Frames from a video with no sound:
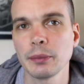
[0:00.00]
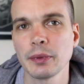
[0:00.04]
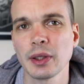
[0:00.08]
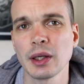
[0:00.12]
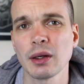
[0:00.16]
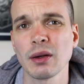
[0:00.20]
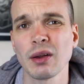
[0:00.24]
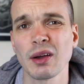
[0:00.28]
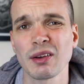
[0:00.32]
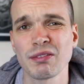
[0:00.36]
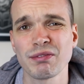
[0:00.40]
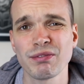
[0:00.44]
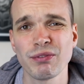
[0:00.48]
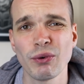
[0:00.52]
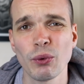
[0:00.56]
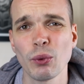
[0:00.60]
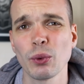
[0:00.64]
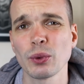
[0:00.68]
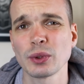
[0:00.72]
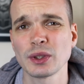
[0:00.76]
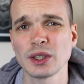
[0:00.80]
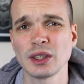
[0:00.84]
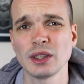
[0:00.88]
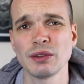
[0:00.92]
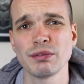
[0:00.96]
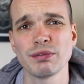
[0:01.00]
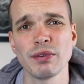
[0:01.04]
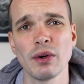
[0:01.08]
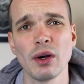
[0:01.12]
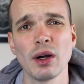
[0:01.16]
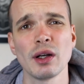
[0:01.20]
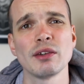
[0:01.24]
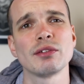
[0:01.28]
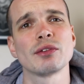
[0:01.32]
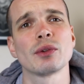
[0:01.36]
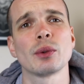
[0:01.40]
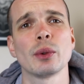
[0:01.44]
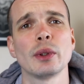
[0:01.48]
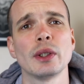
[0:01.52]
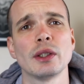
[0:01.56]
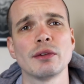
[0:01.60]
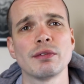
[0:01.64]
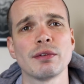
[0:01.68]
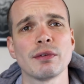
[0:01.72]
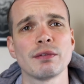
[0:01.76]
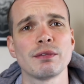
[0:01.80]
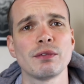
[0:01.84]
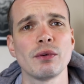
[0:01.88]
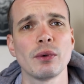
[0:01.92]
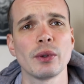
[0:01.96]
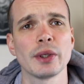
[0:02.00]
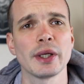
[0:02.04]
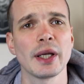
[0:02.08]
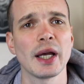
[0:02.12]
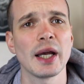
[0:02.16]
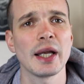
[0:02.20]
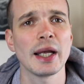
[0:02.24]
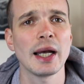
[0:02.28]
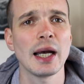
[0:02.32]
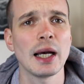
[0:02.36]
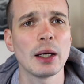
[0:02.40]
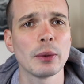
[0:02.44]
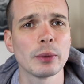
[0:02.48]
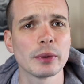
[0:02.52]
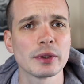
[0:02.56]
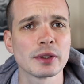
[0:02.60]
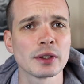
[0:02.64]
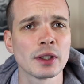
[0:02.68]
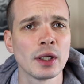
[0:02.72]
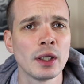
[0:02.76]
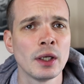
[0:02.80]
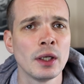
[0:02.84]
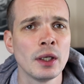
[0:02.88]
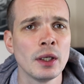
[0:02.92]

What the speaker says: They're like 45 quid for 48 hours.